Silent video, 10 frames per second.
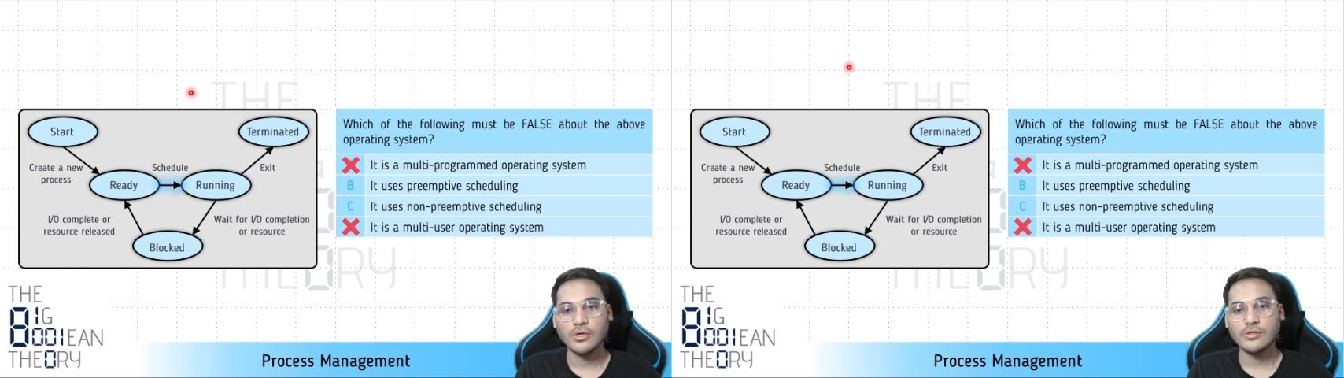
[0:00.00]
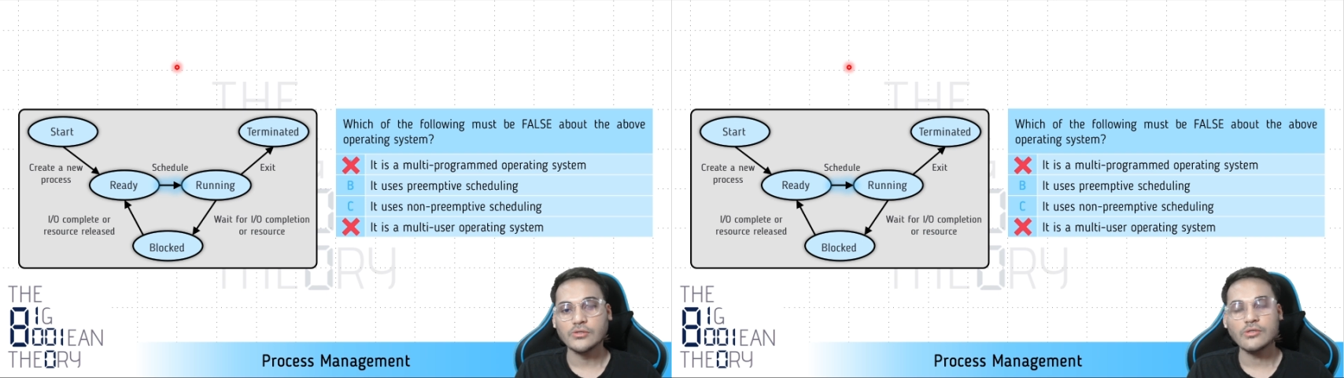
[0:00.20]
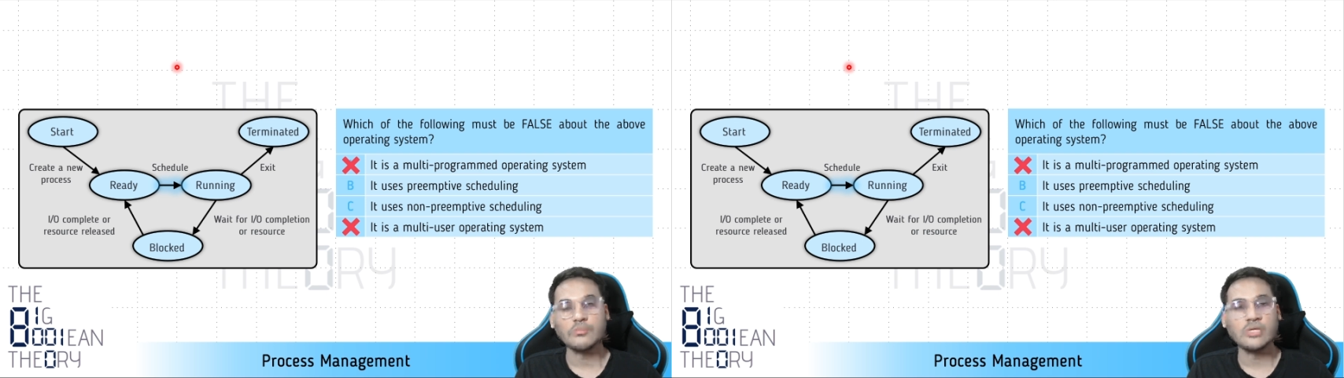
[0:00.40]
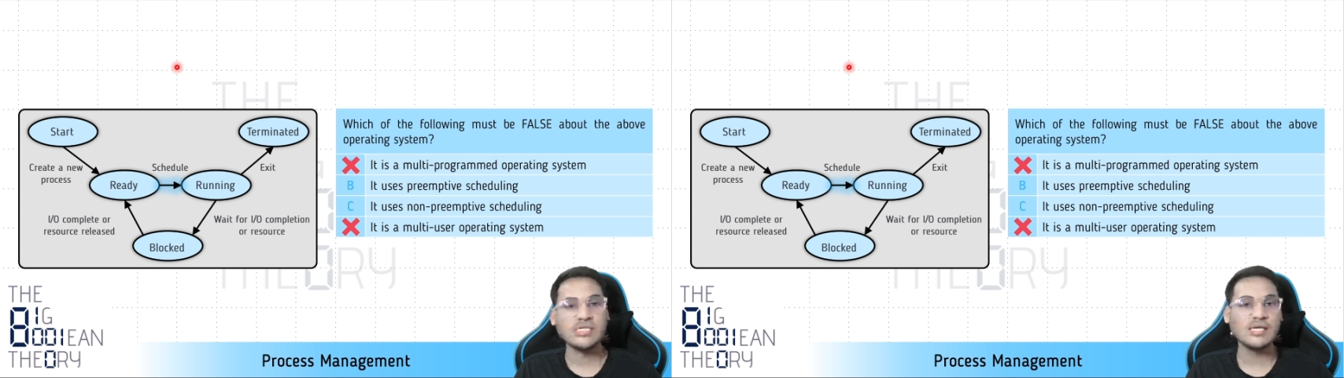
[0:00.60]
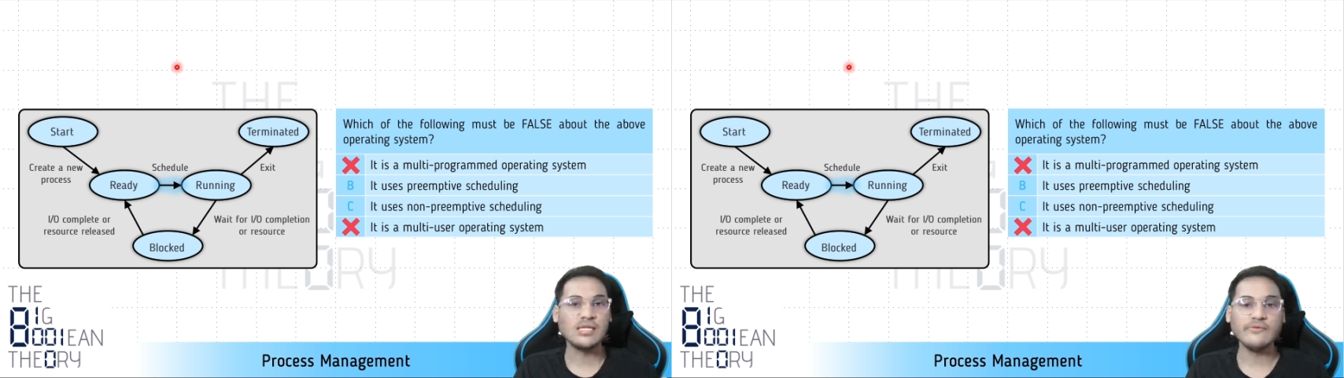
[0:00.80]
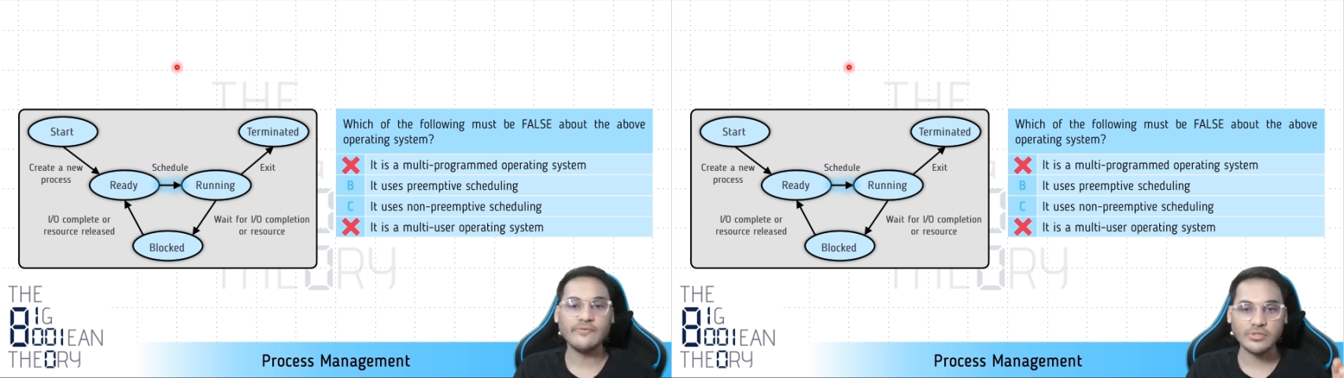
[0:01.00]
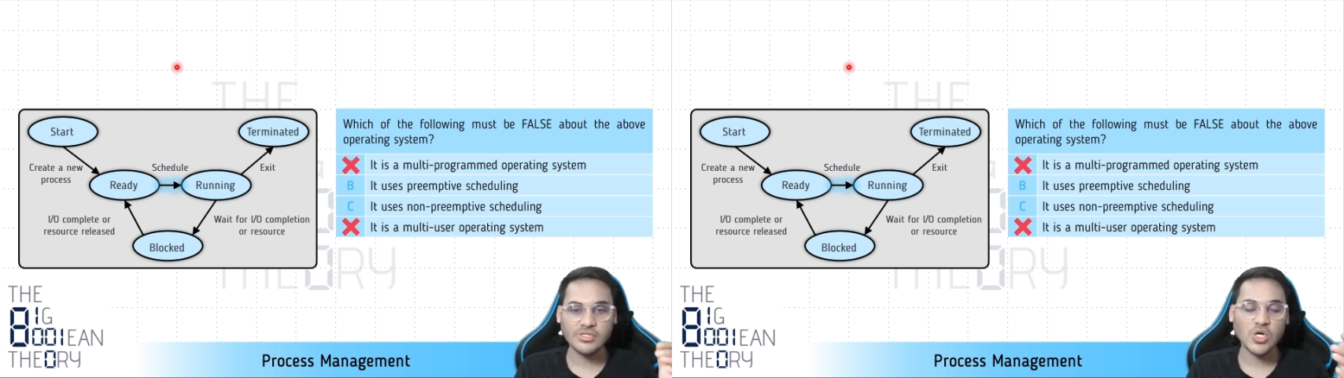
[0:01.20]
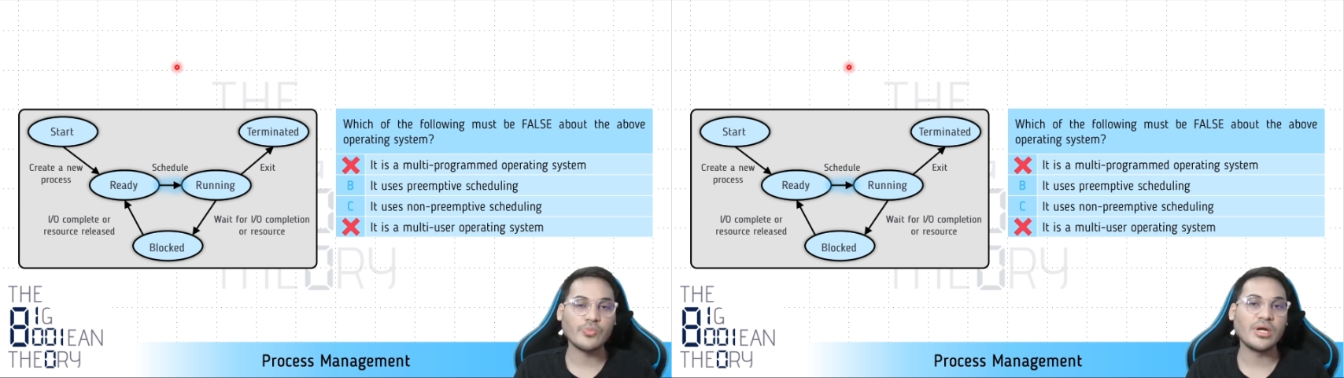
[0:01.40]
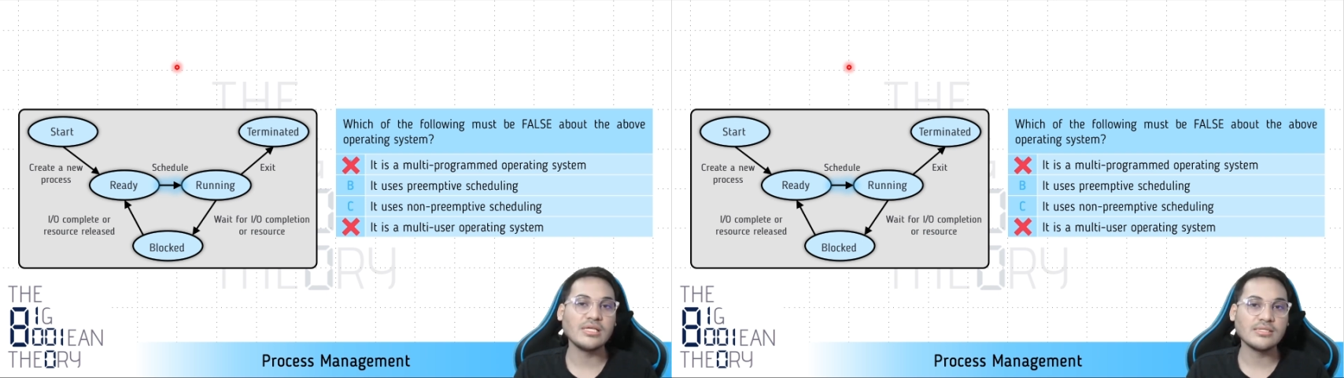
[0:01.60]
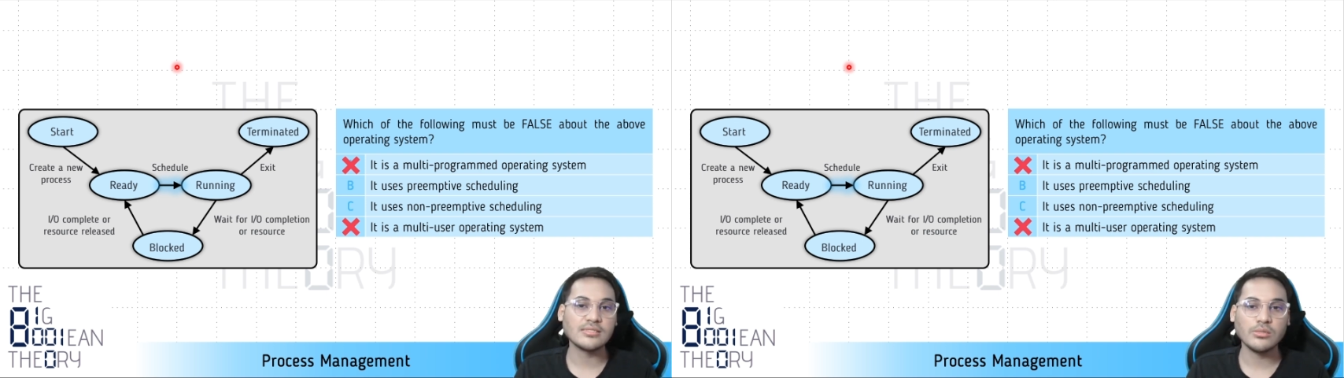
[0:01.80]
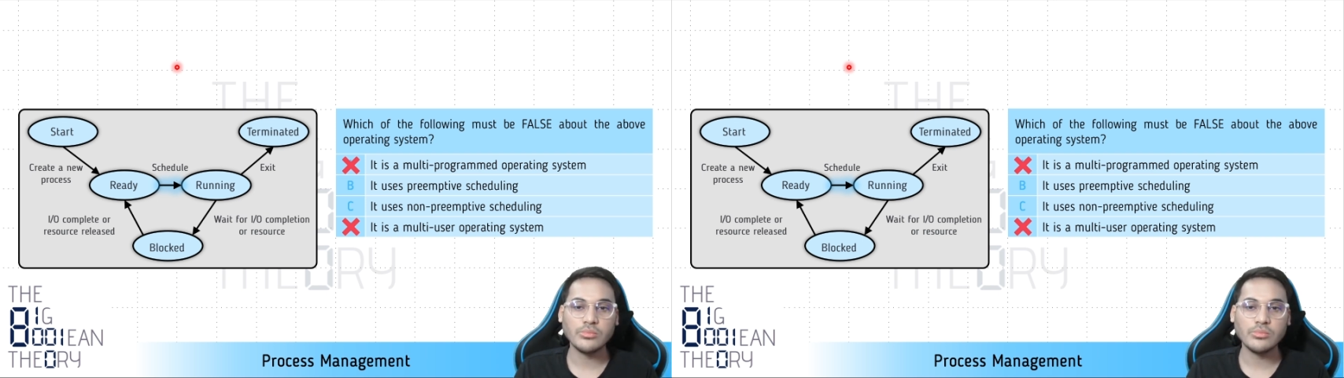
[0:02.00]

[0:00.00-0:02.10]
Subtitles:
So basically for this operating system,